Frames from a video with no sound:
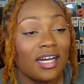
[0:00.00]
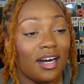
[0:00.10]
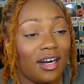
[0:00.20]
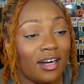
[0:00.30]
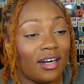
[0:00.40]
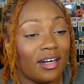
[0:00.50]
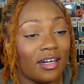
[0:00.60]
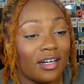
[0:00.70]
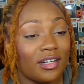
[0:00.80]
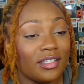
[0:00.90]

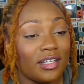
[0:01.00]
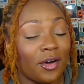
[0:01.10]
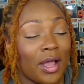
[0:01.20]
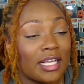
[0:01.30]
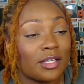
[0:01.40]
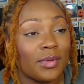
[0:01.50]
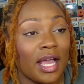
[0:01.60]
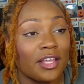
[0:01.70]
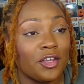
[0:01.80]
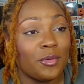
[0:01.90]
Okay, so we
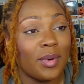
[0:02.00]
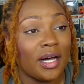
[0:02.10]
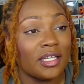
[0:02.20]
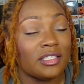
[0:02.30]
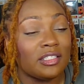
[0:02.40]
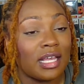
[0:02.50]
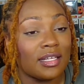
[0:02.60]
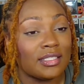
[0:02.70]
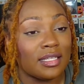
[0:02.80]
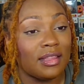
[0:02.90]
got Yuma,
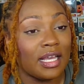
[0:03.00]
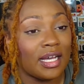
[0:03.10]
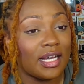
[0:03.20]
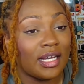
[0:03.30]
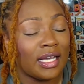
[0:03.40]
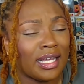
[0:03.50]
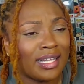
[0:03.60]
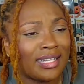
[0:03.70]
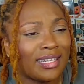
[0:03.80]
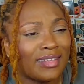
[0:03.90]
Cynthia, and